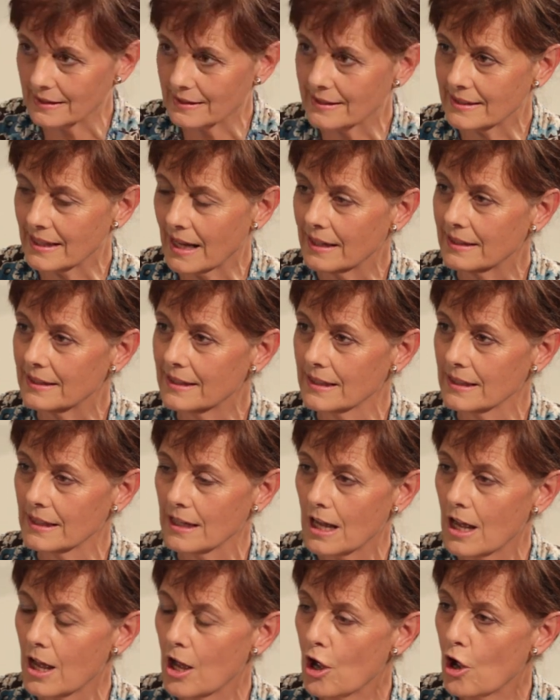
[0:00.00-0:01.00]
Right.
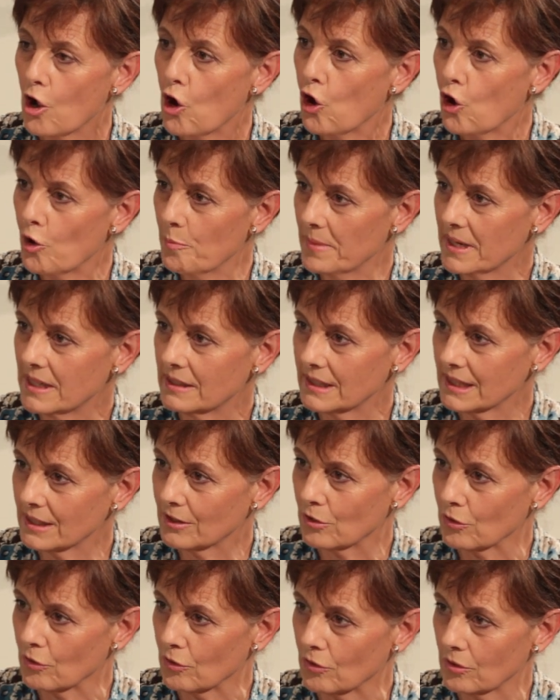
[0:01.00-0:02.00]
Sending a
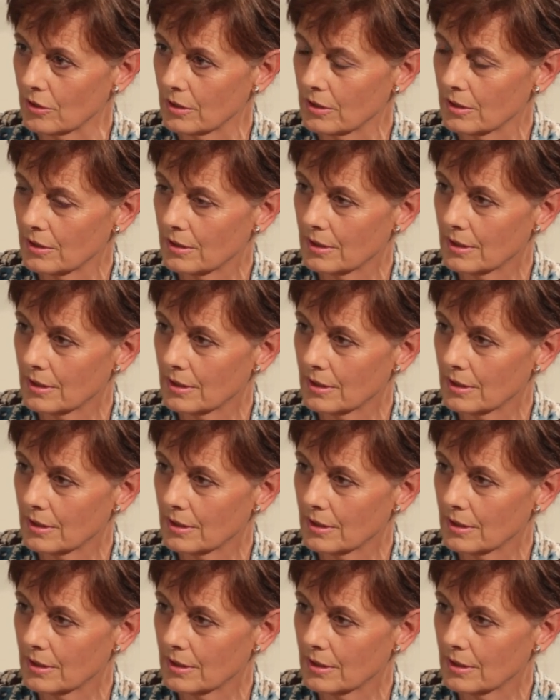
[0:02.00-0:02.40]
miracle. Mm-hmm.